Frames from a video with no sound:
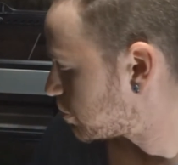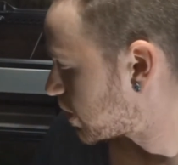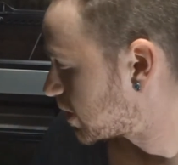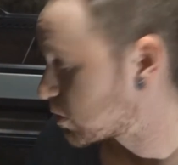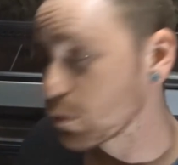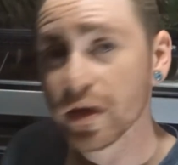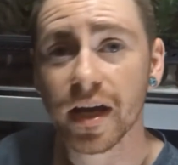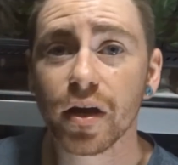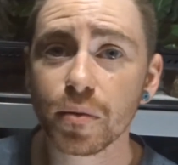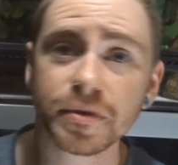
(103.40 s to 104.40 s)
But when
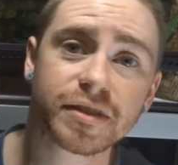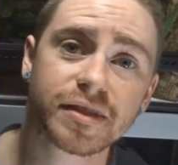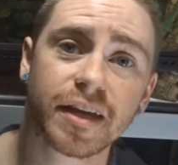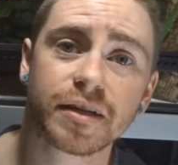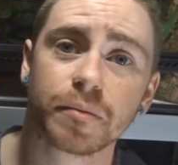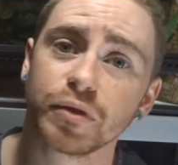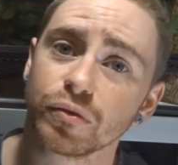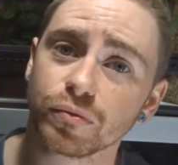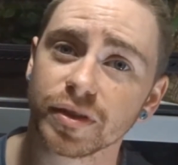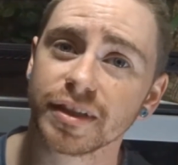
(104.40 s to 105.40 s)
I open this tank up,
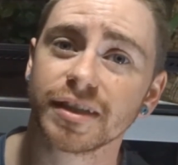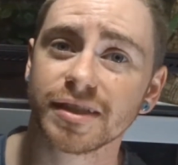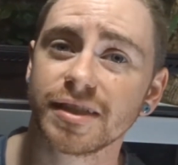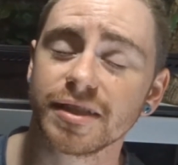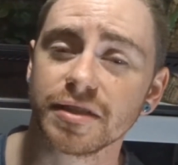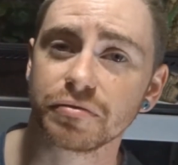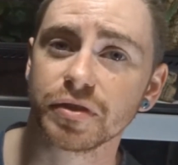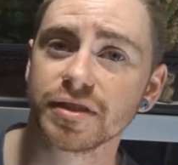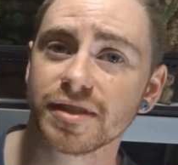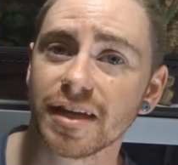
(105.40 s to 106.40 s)
you're really going to see a
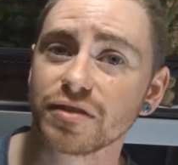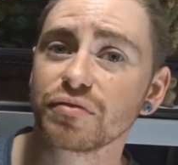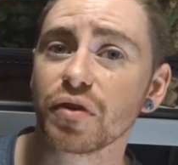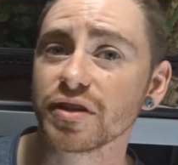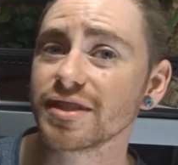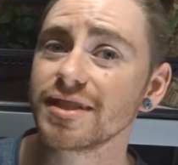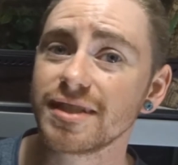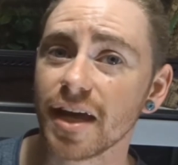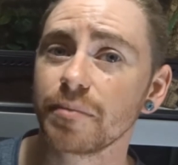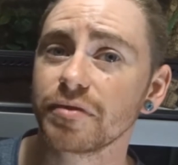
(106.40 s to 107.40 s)
difference as far as
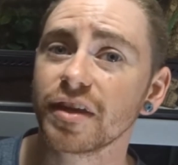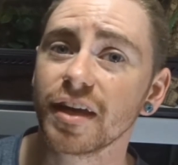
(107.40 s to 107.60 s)
depth